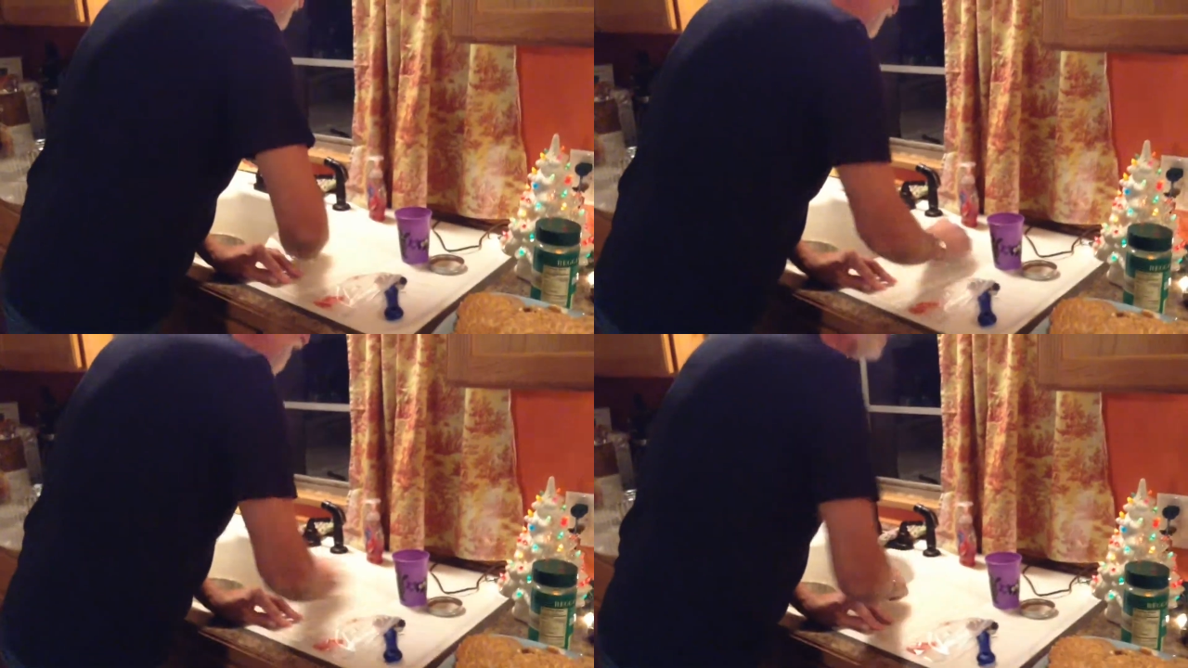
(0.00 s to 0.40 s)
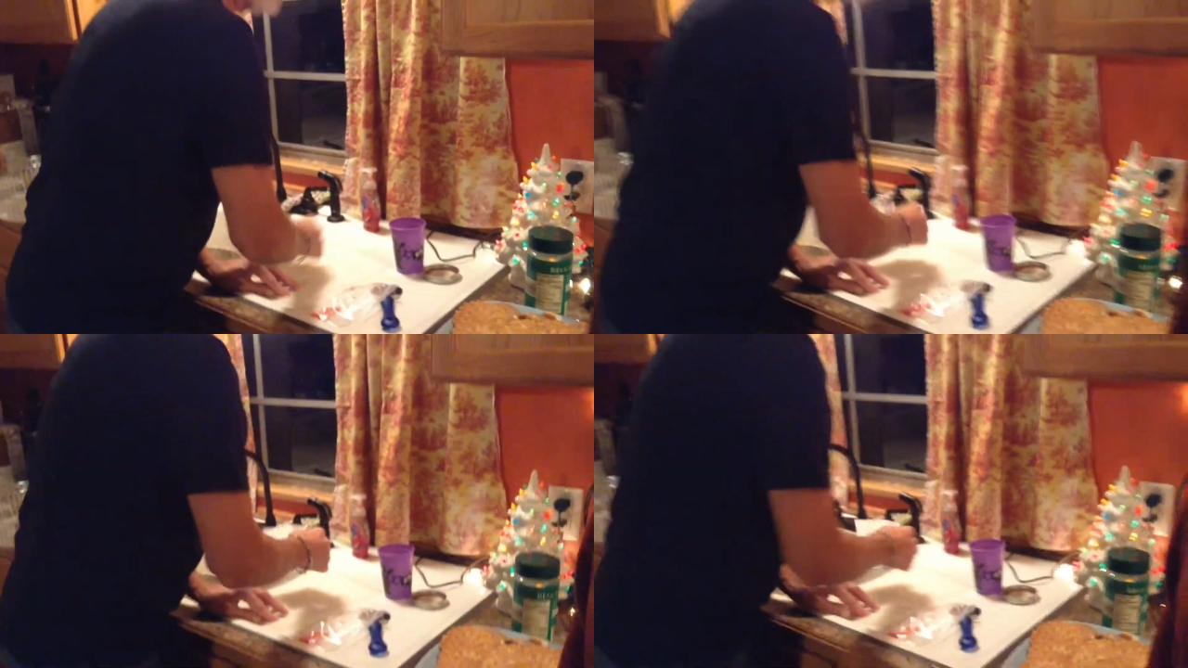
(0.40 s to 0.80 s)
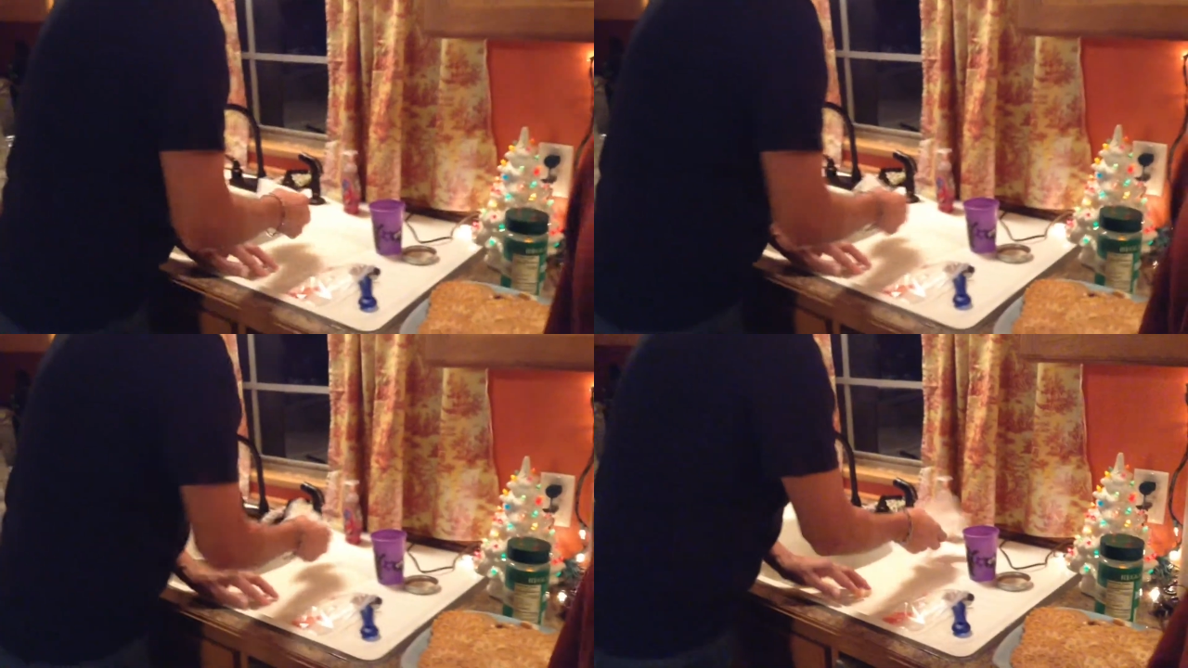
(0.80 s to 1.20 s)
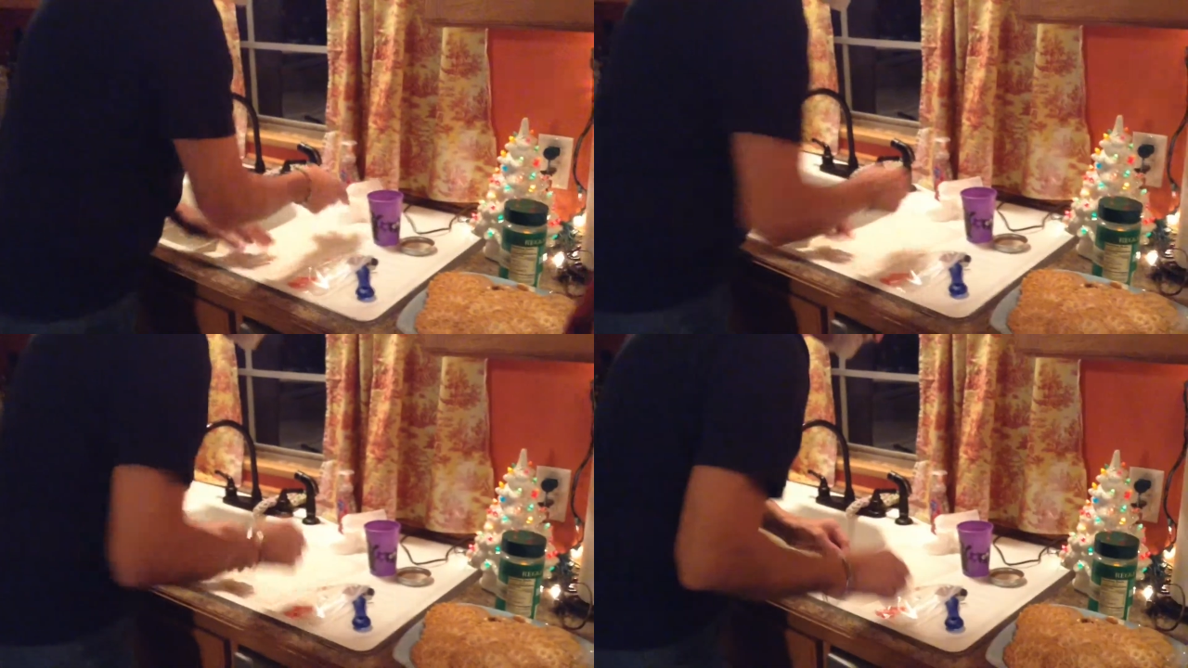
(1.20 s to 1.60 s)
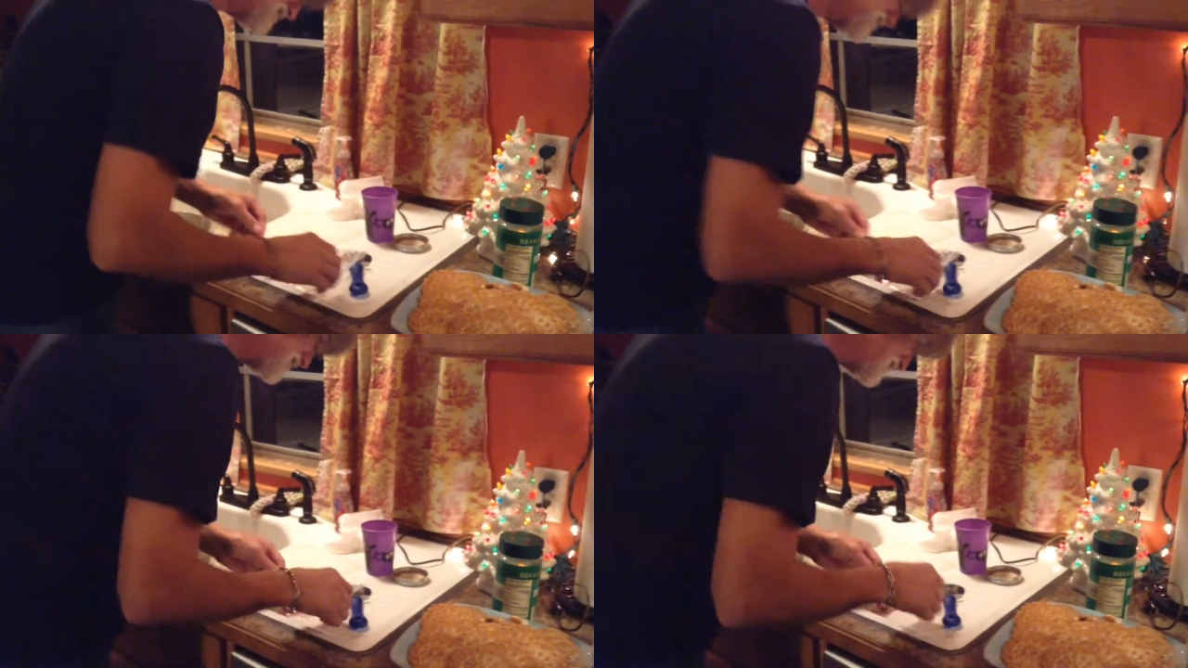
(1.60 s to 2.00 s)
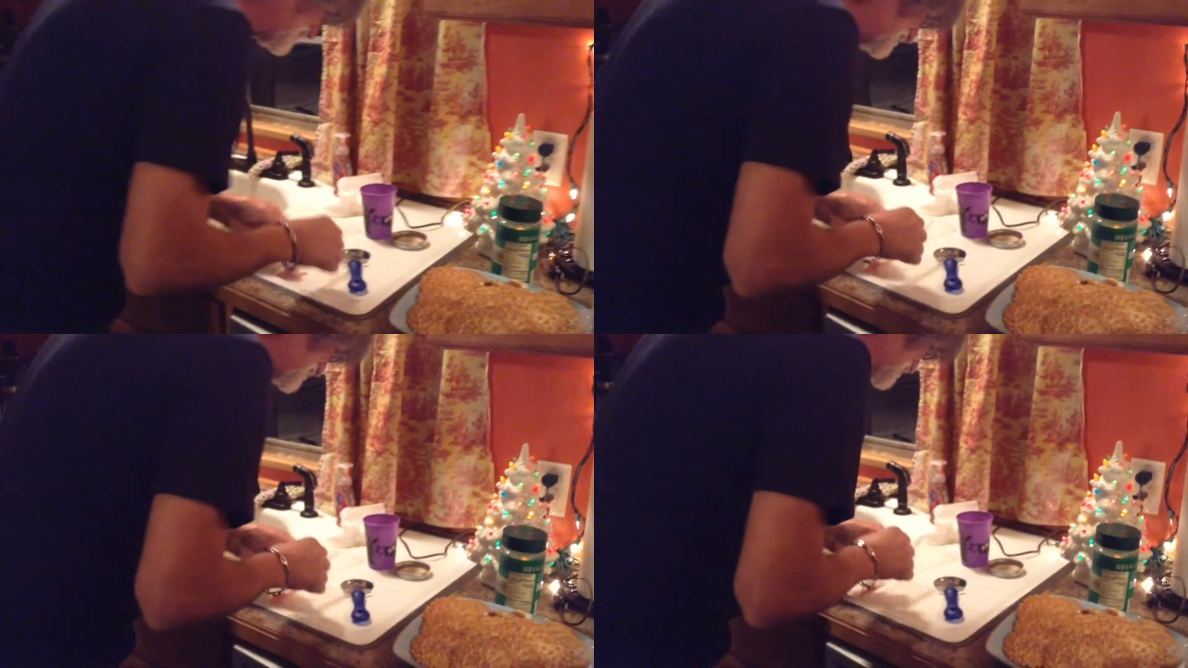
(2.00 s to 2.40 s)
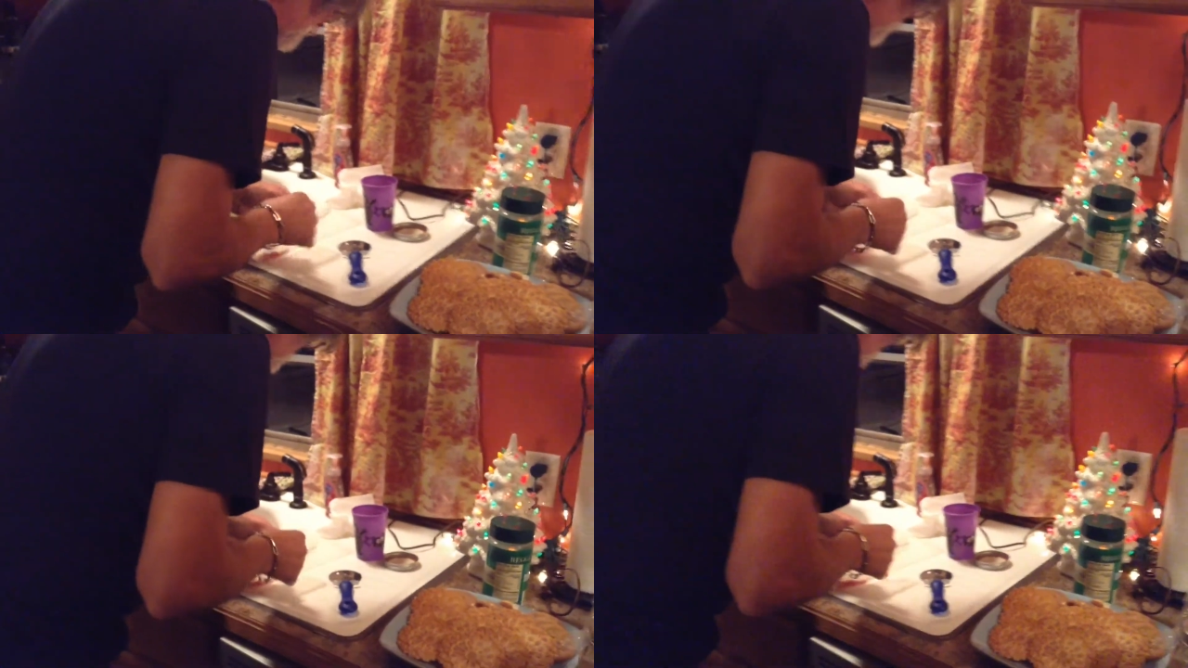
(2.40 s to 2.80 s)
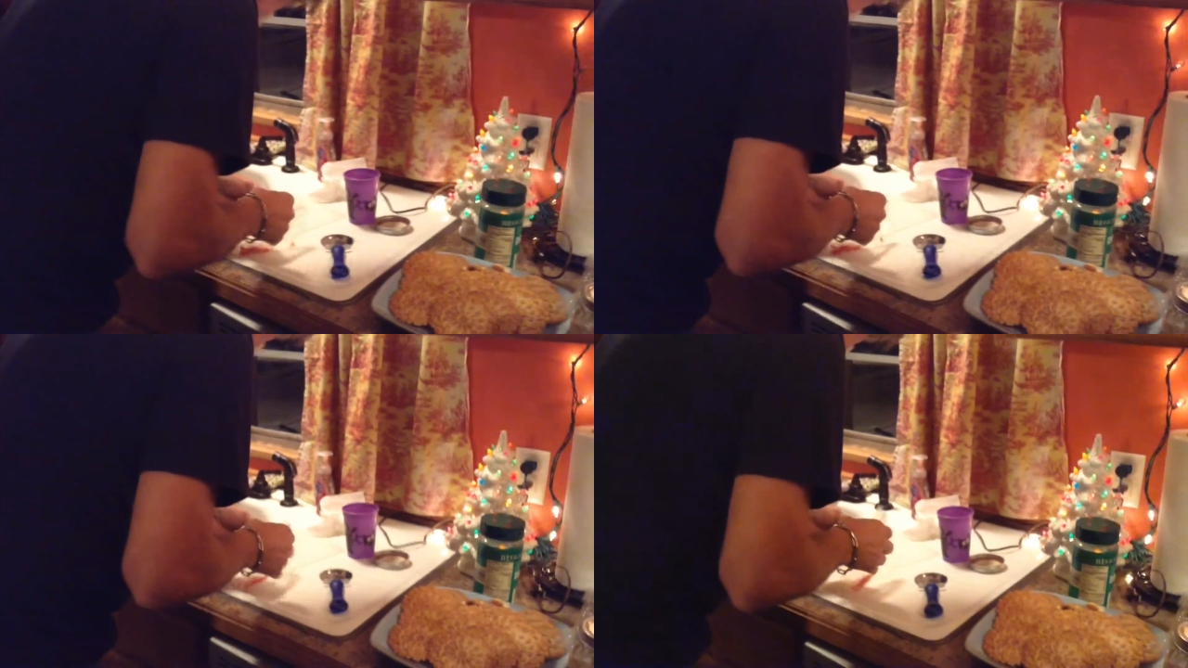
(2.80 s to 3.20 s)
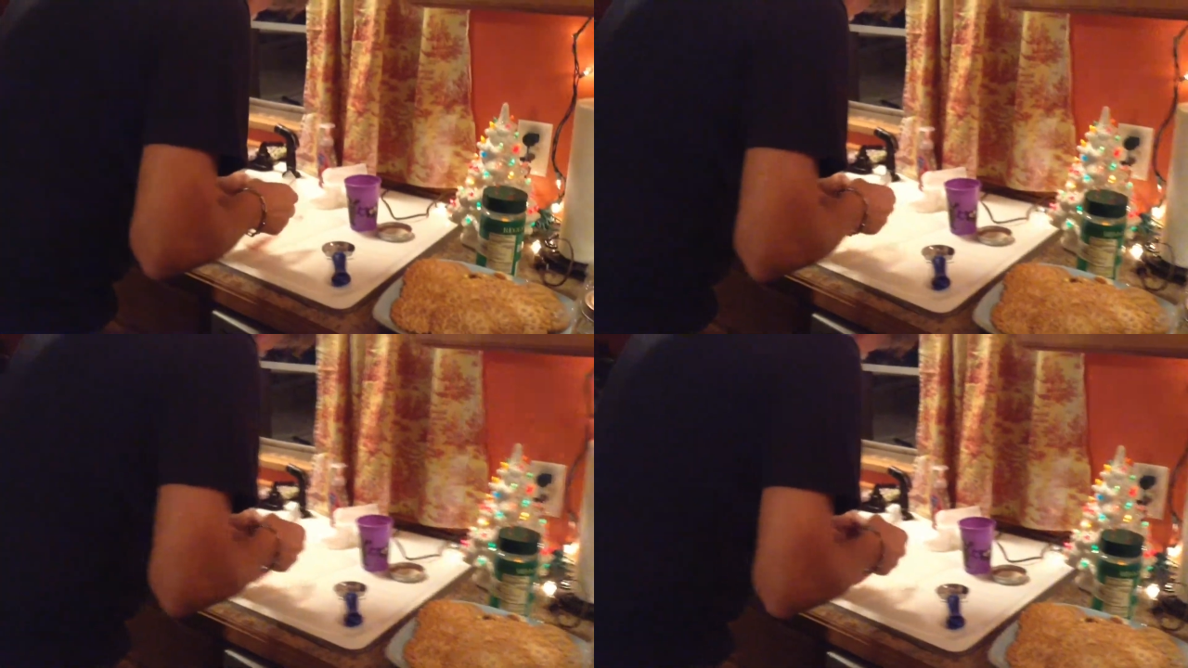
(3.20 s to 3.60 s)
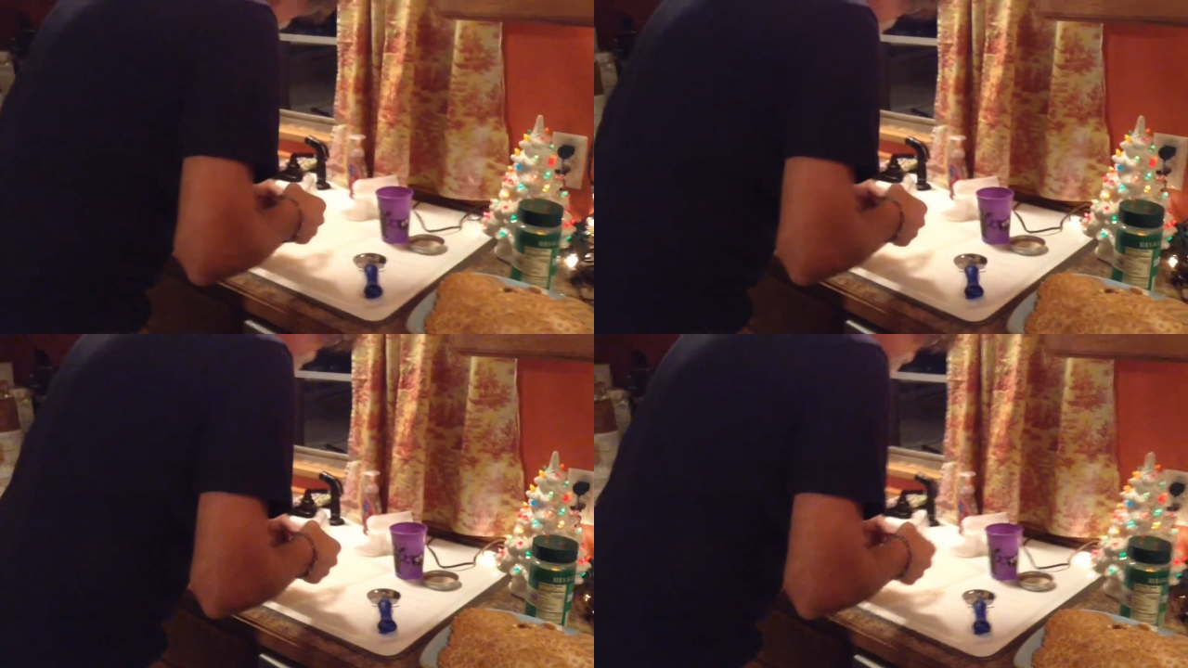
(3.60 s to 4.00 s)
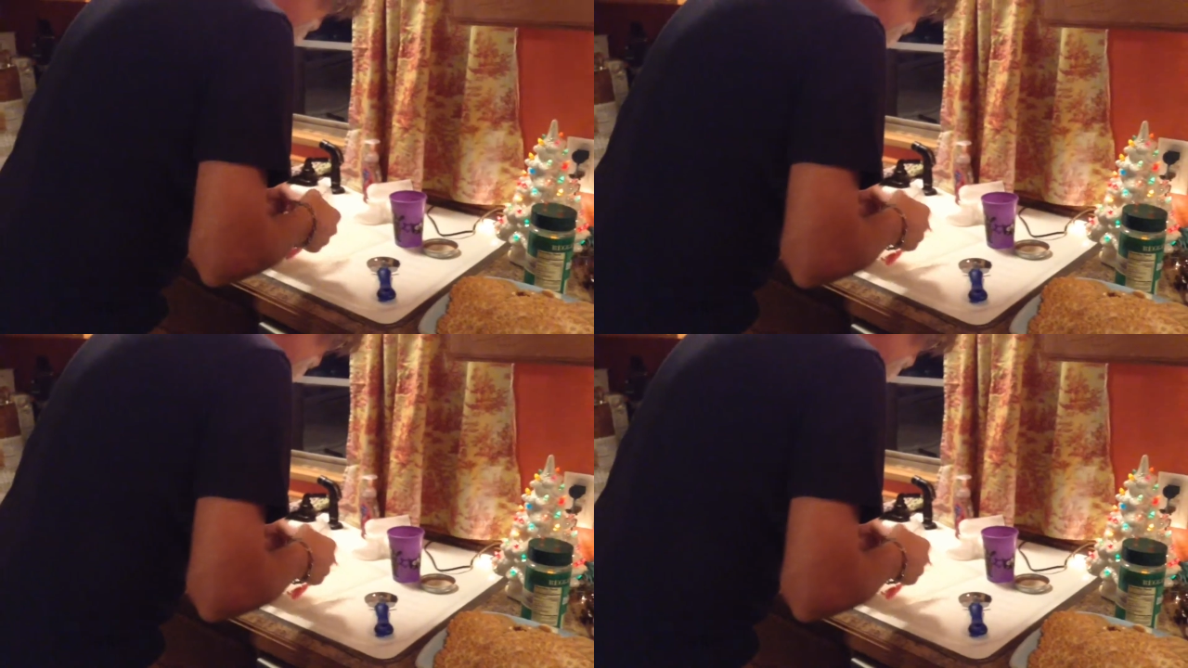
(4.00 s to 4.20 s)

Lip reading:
Nobody's mouth can be seen.